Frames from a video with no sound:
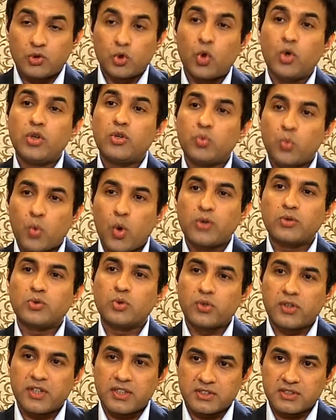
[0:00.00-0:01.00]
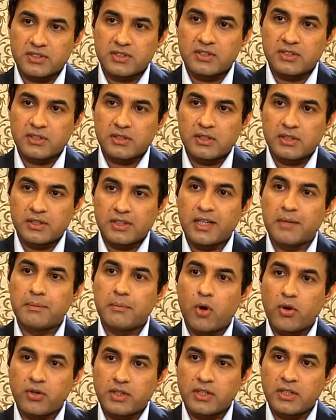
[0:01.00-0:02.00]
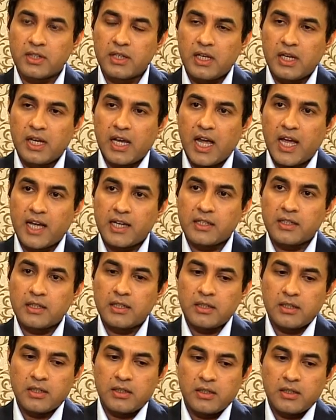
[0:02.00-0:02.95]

don't want to risk their body and